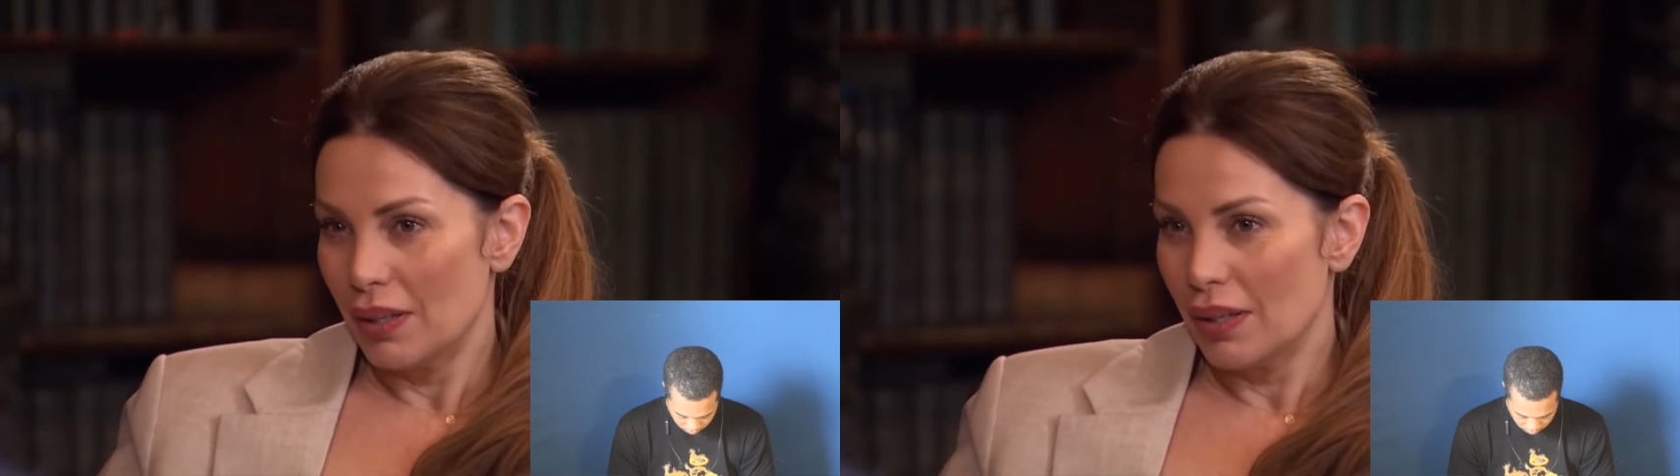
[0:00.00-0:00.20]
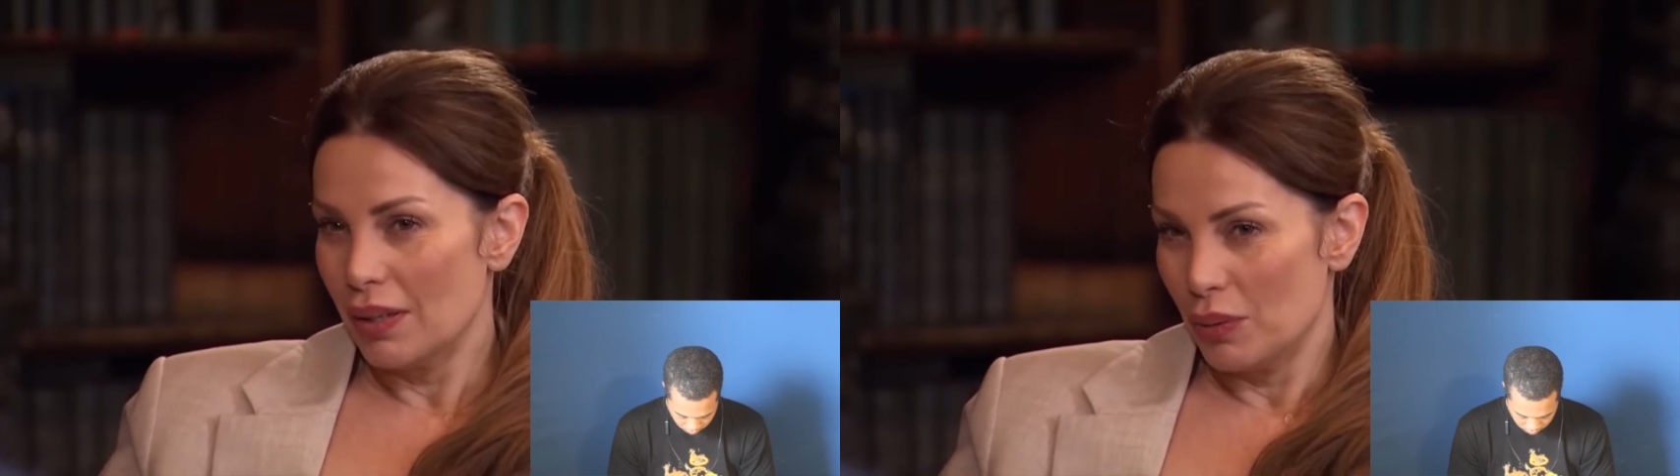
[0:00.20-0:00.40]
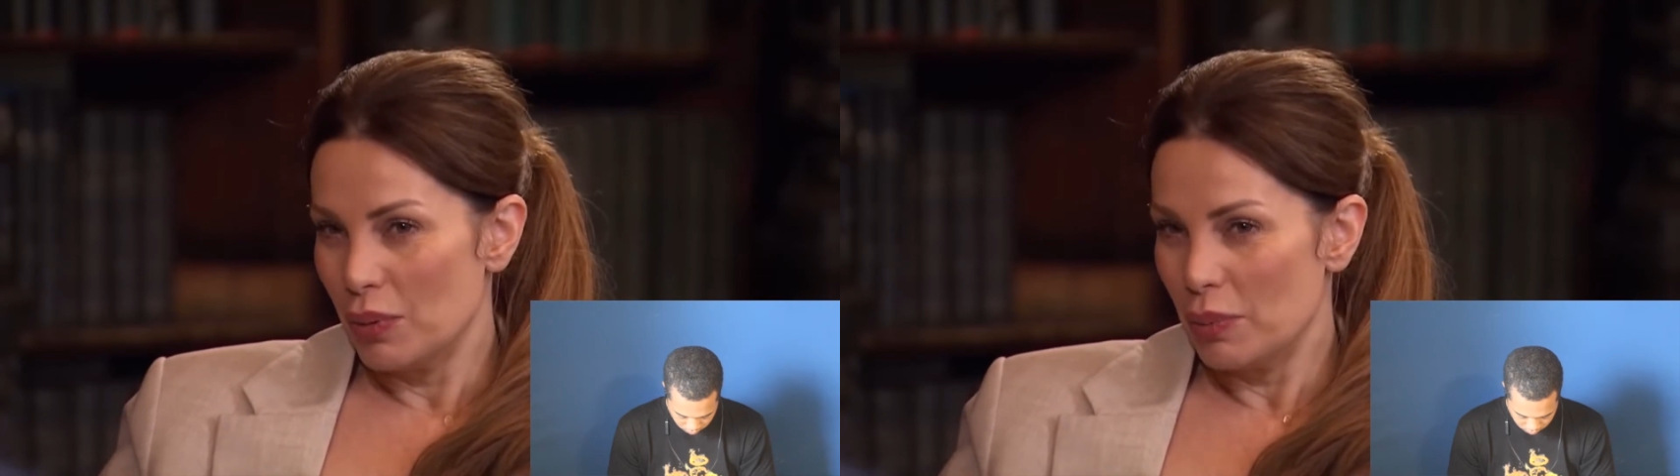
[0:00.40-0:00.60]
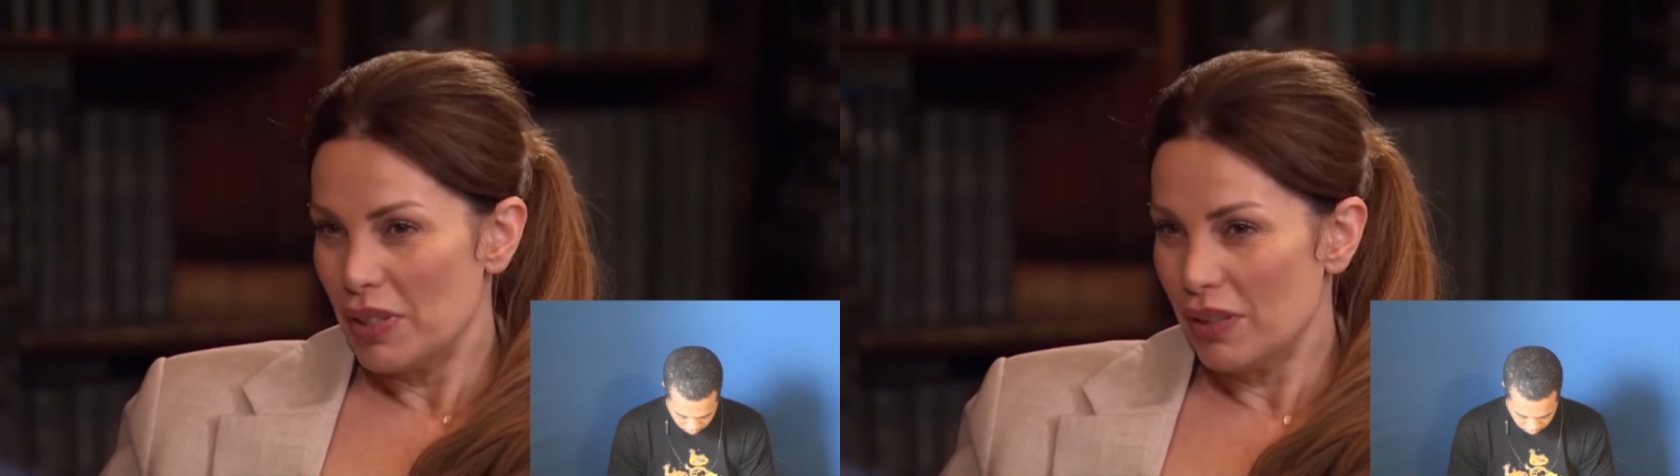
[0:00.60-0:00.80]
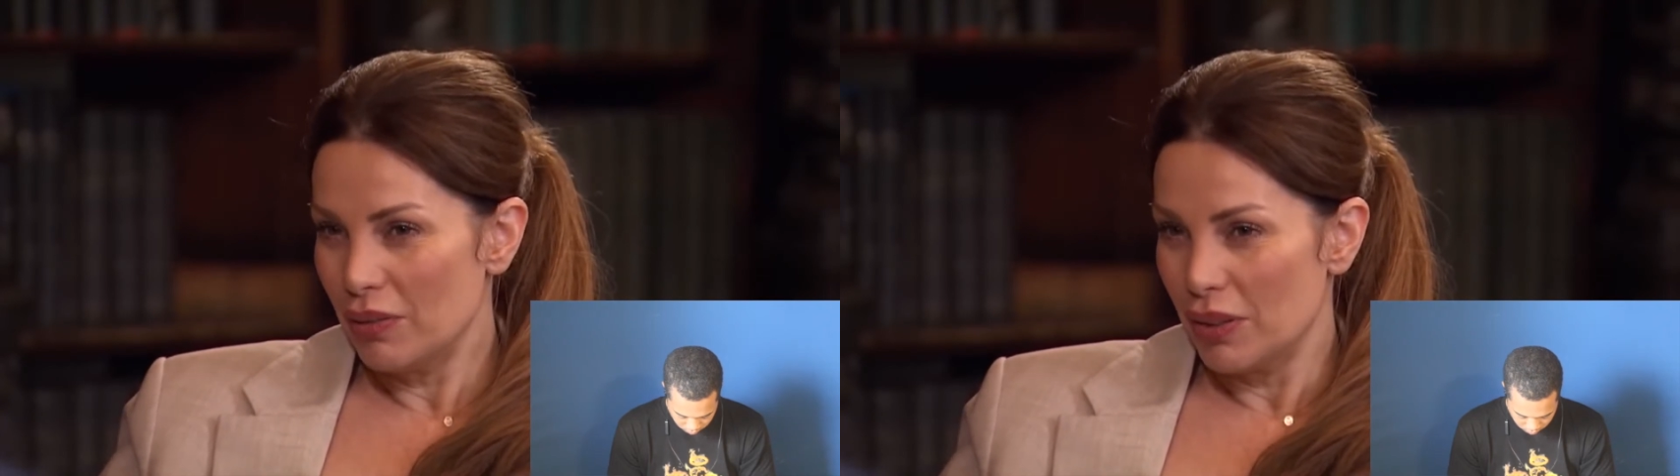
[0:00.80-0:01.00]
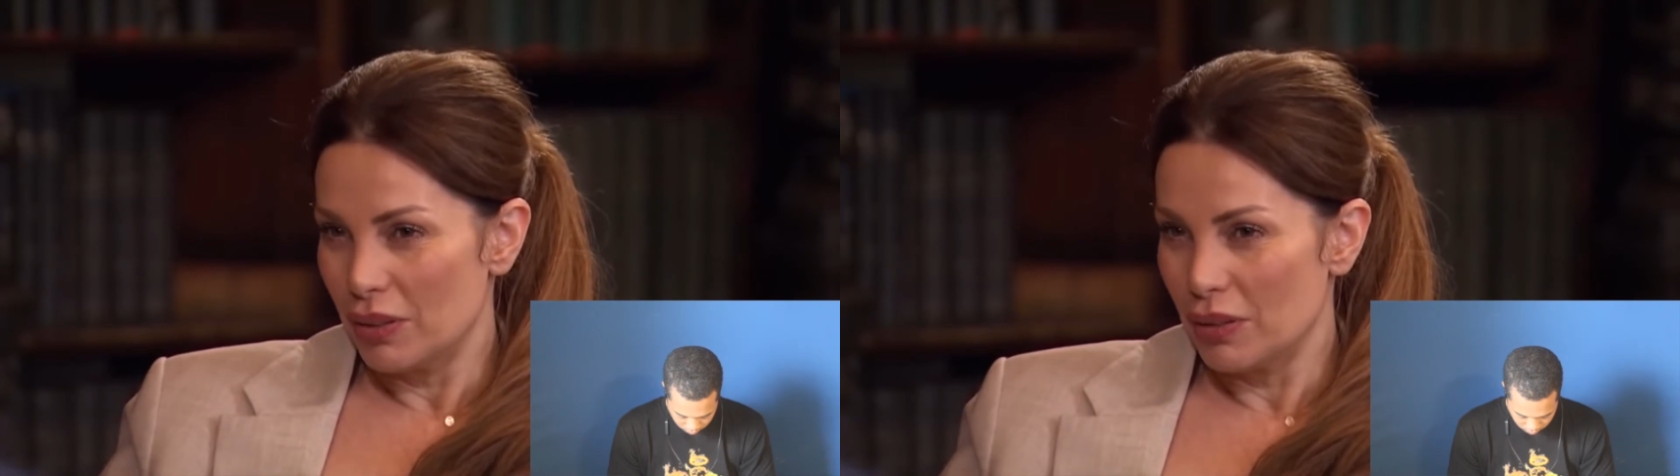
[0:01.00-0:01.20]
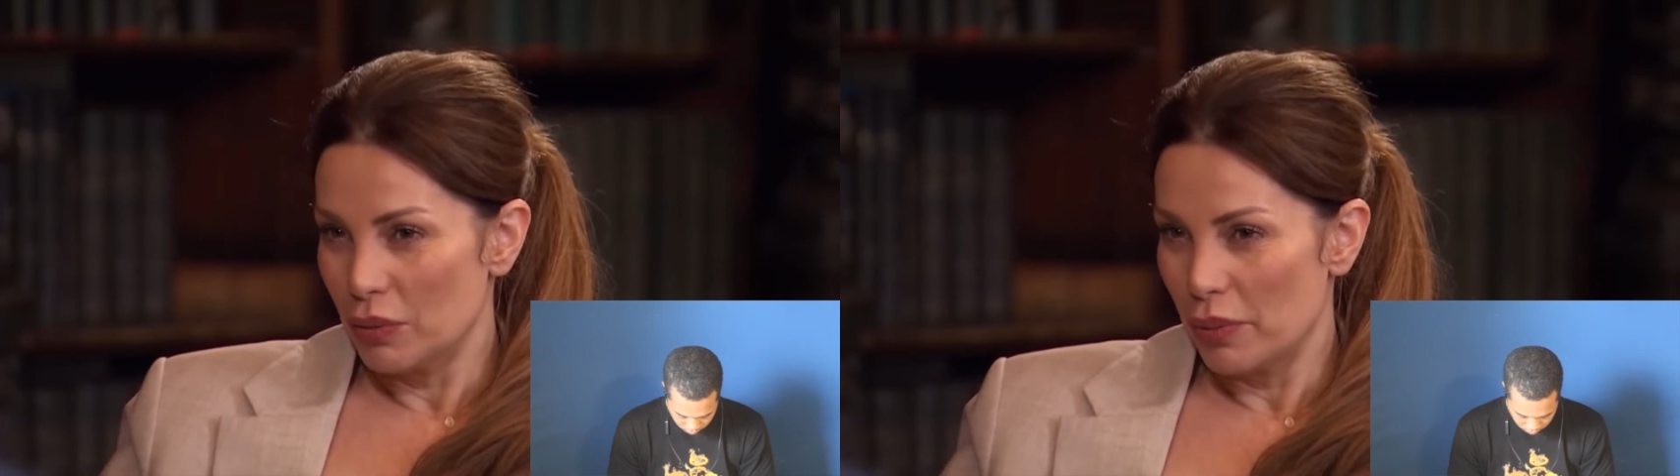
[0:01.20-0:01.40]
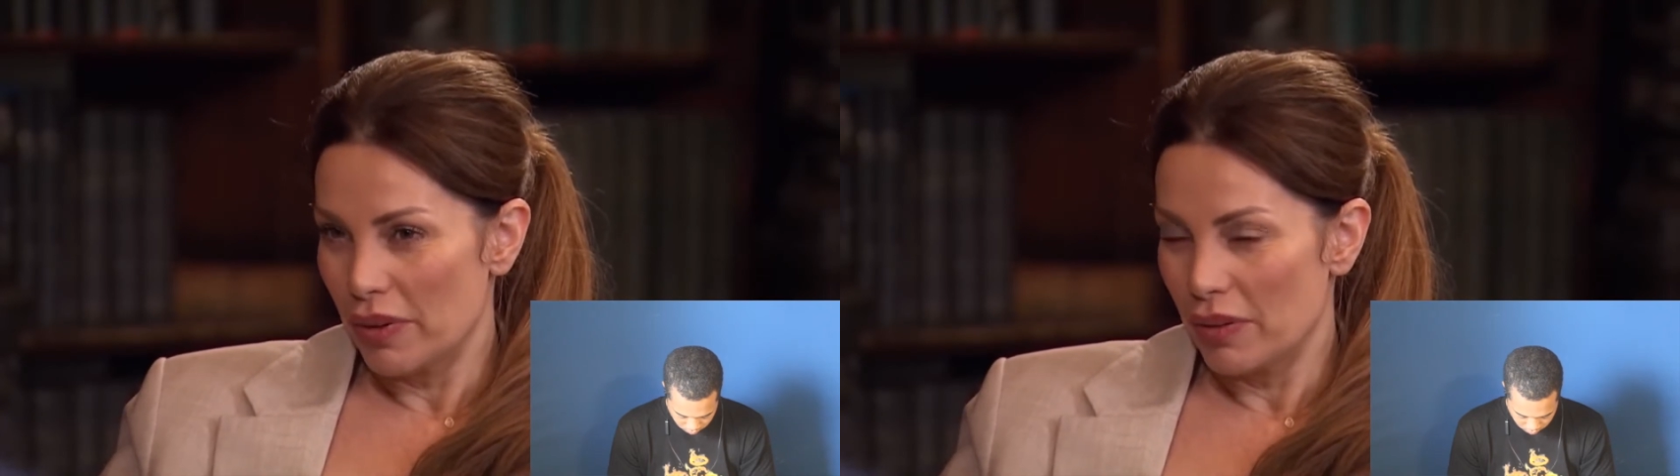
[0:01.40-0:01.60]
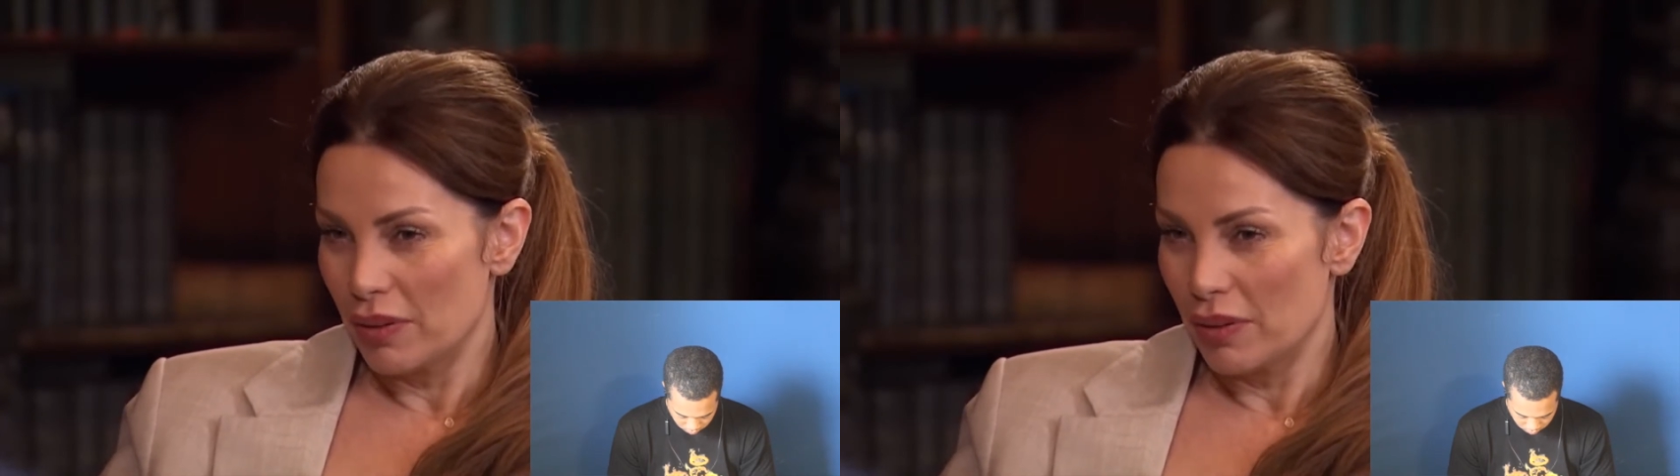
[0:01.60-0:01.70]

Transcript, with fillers: it will be difficult with